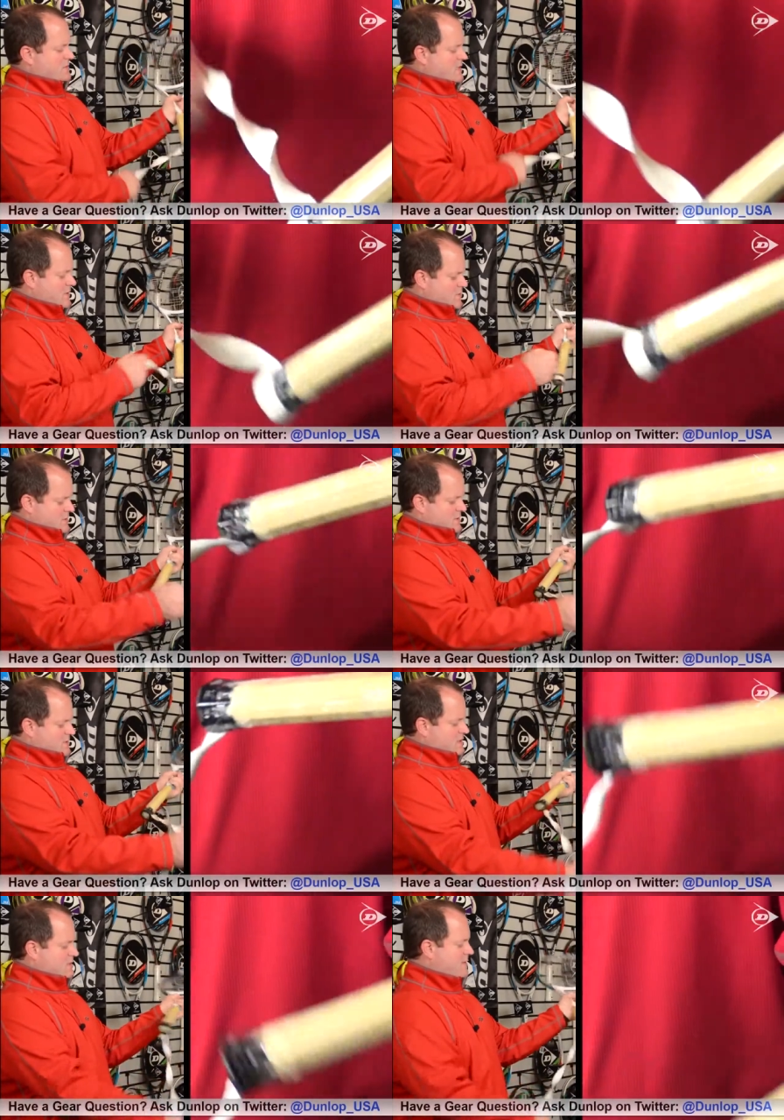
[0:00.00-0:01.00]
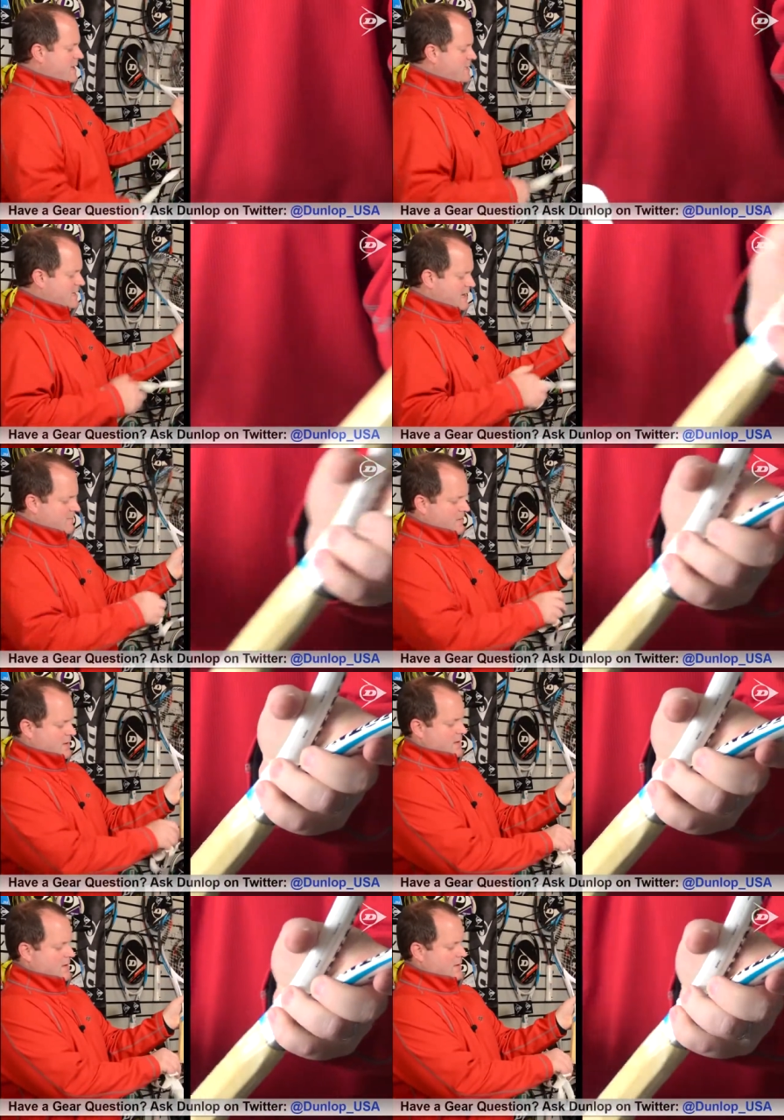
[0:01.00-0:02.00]
see, you can see some of that tape.
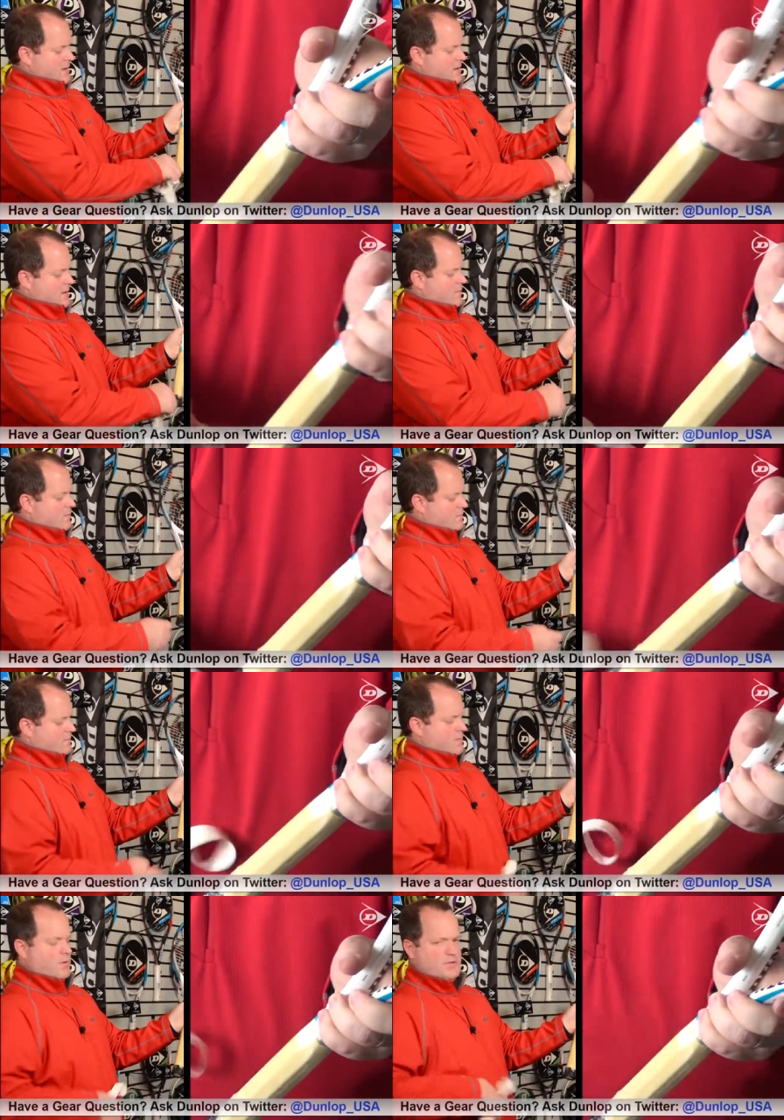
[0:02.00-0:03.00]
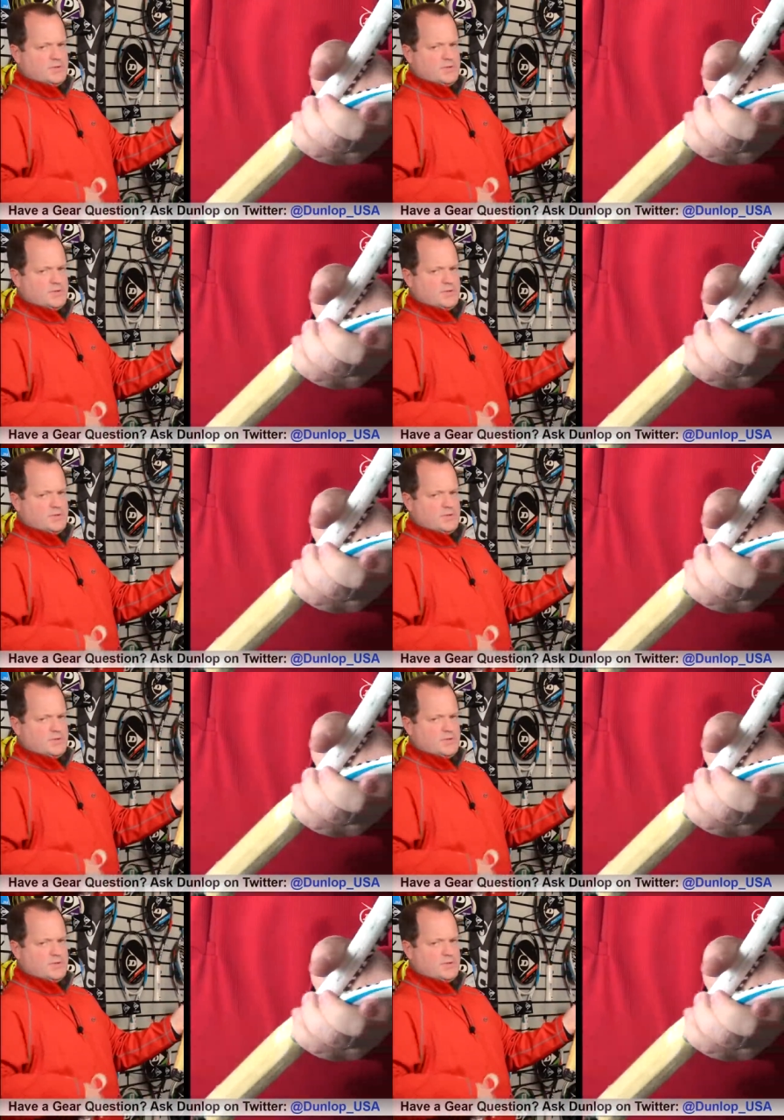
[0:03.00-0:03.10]
Pull it